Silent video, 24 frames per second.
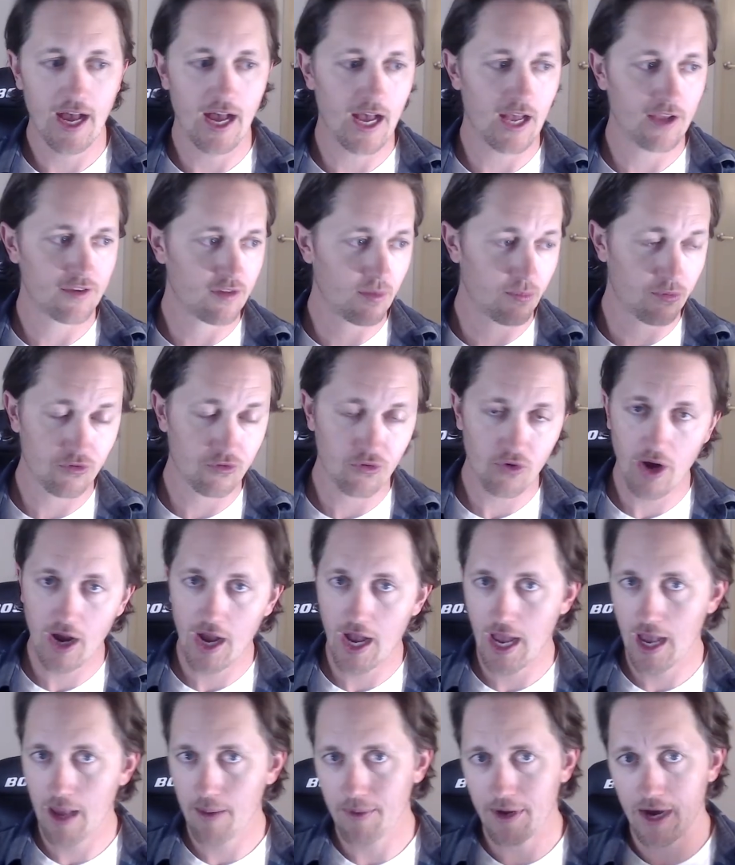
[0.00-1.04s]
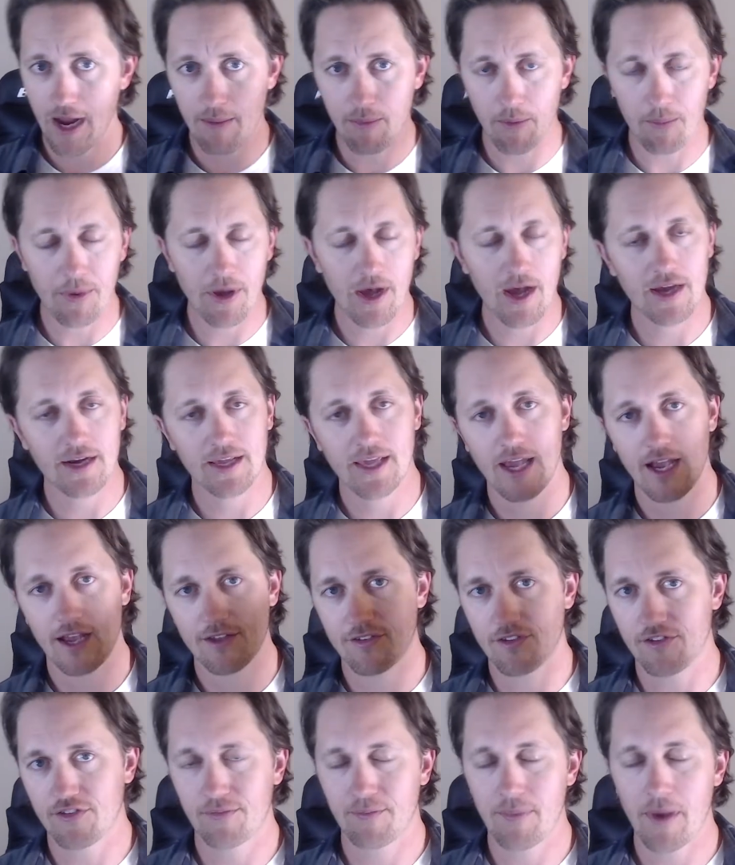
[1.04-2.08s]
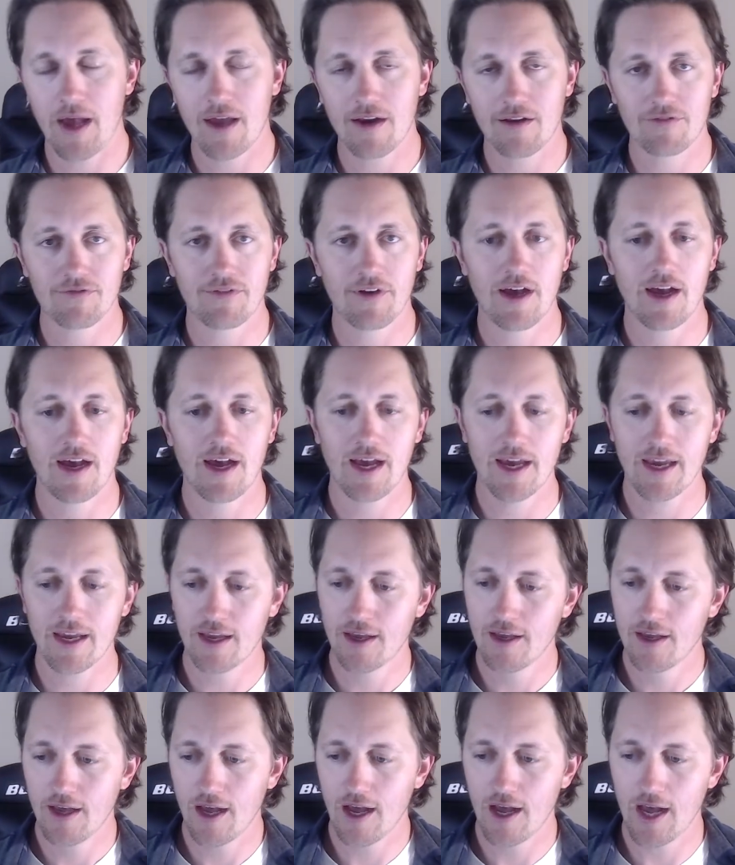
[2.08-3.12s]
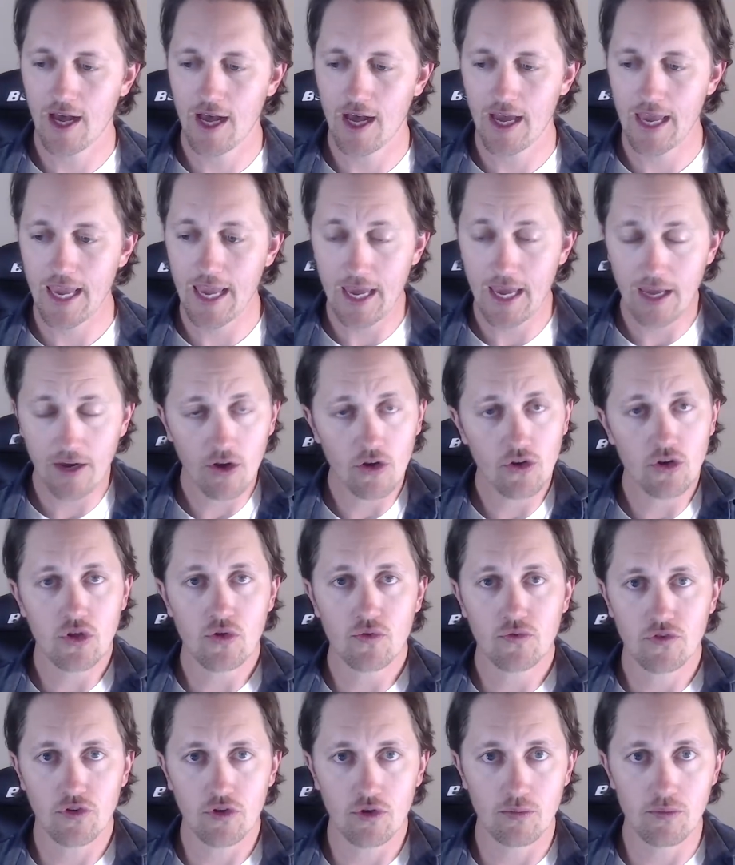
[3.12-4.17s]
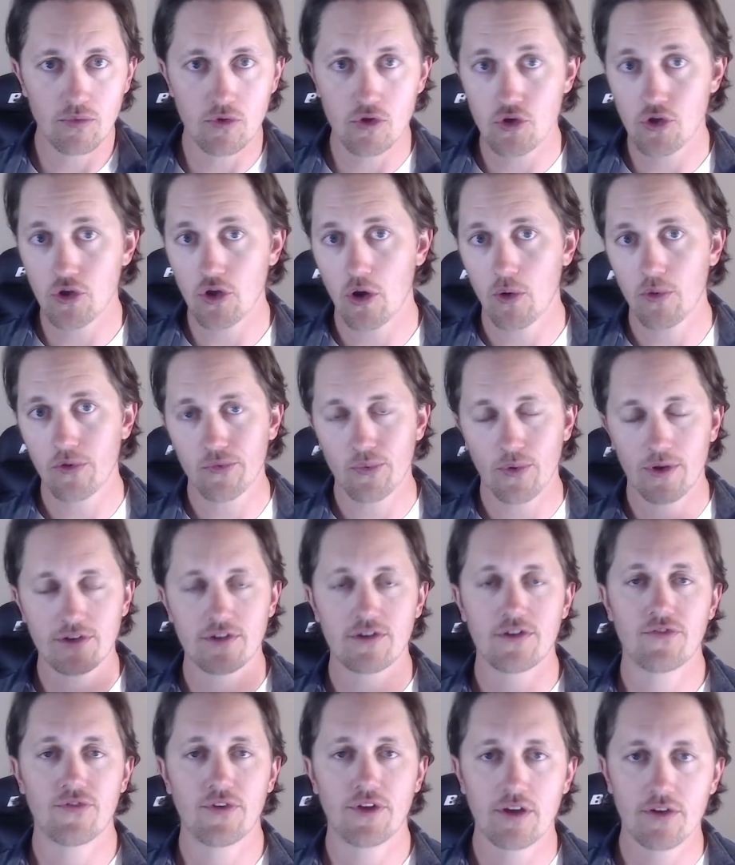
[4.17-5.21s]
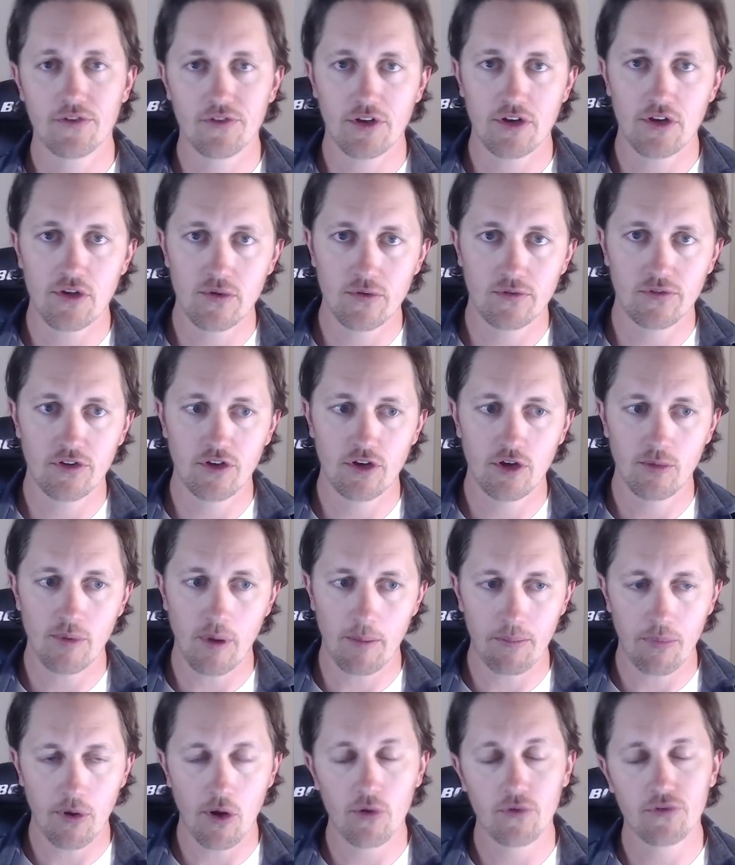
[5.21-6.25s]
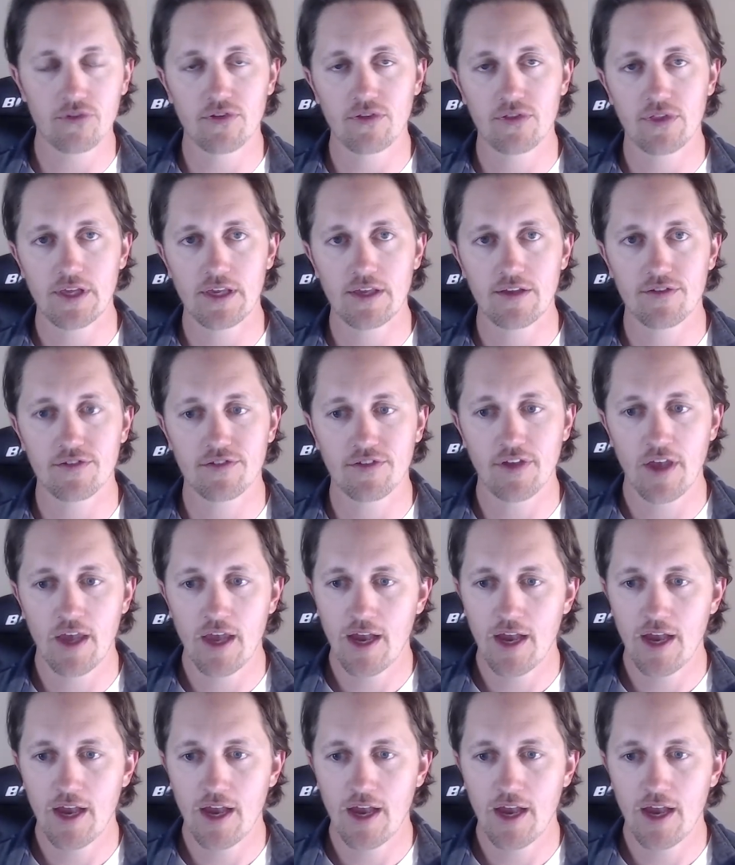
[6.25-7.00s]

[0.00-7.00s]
Subscribe at Apple Podcasts, Spotify, and on YouTube. You can always watch these videos on YouTube. I'm posting these.